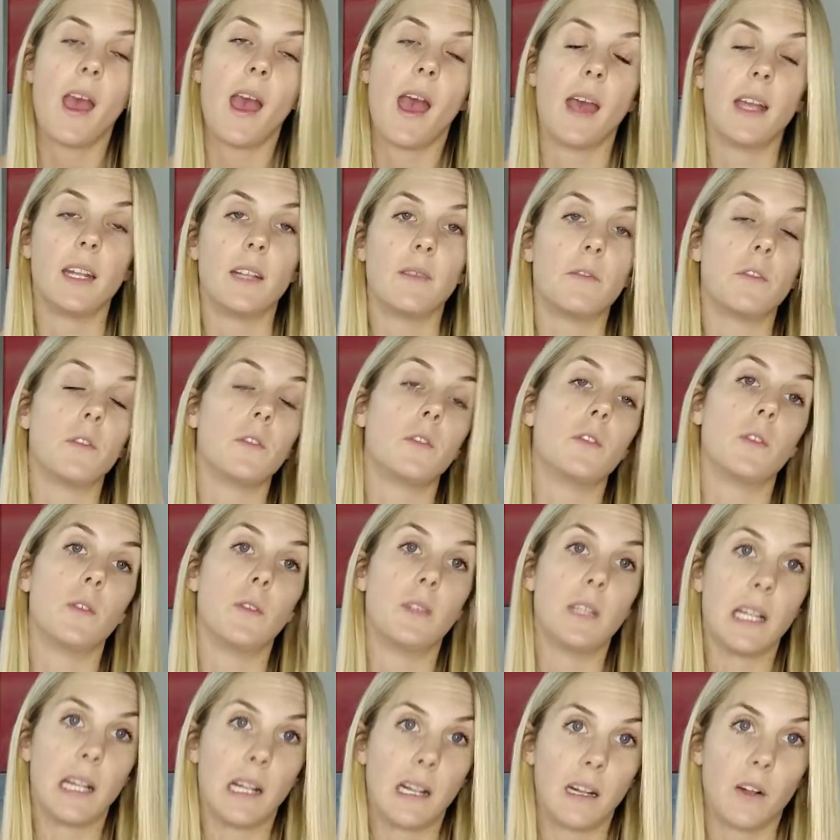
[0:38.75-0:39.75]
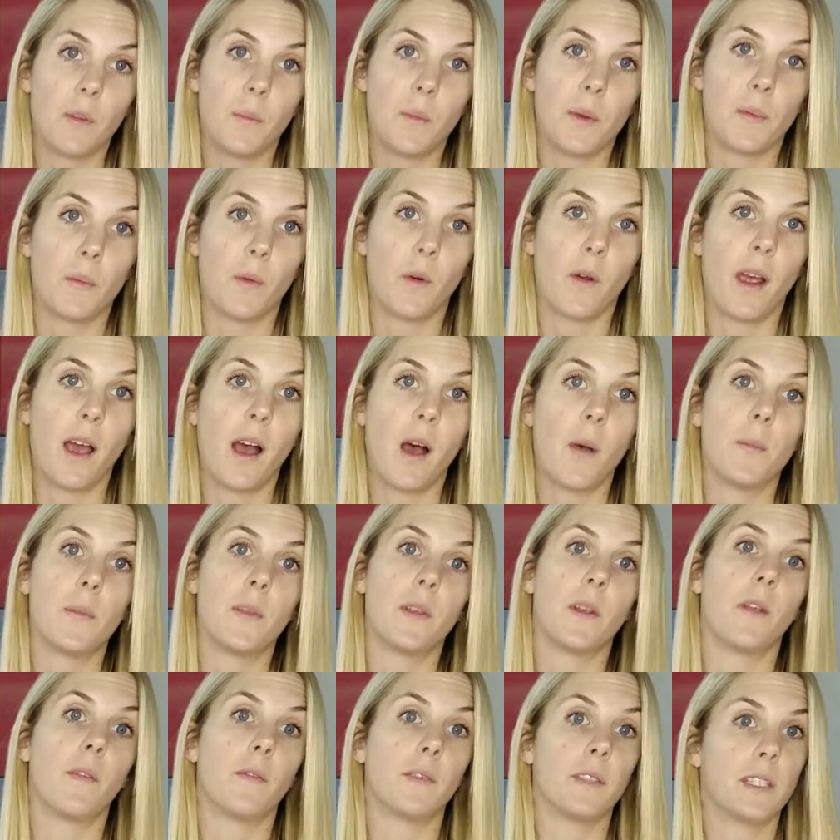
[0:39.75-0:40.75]
And if you do need a little bit more help,
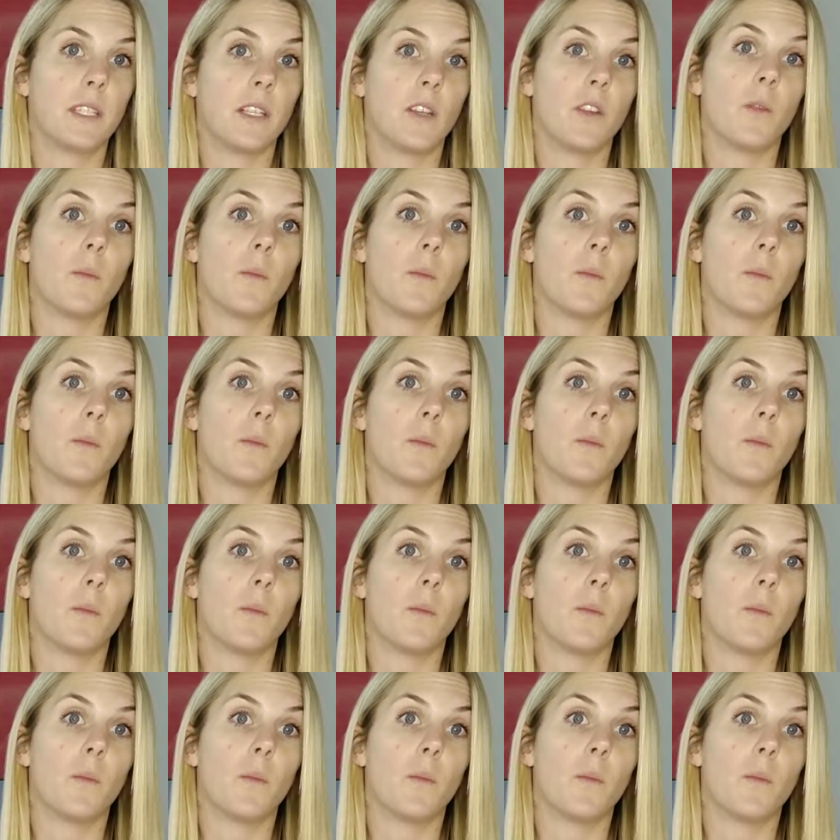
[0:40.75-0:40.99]
then obviously